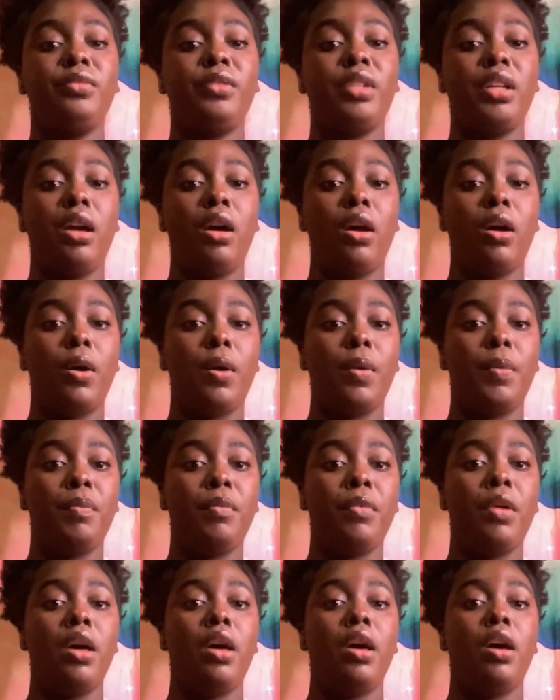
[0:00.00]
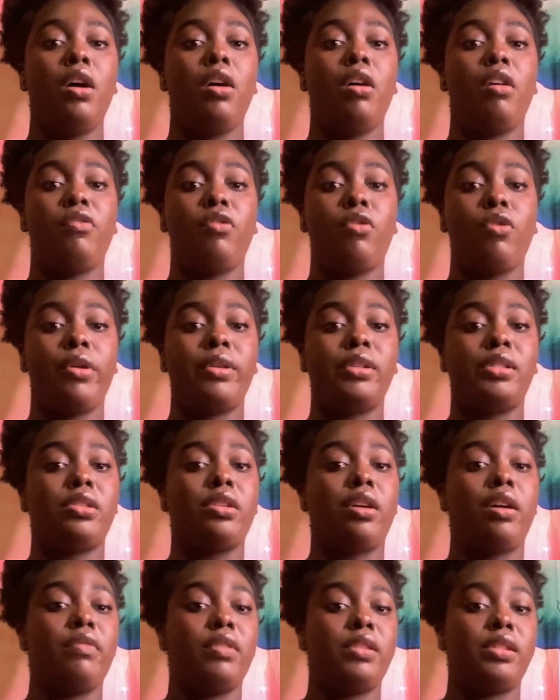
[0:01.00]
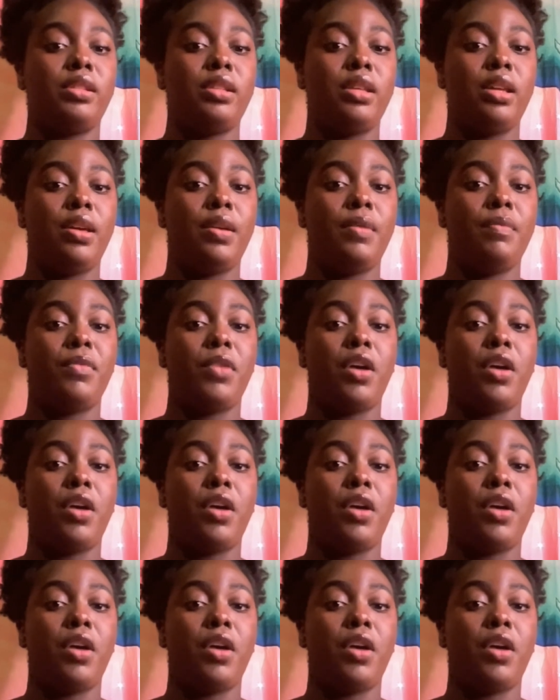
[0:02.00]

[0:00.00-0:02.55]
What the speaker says: Um, of course, obviously,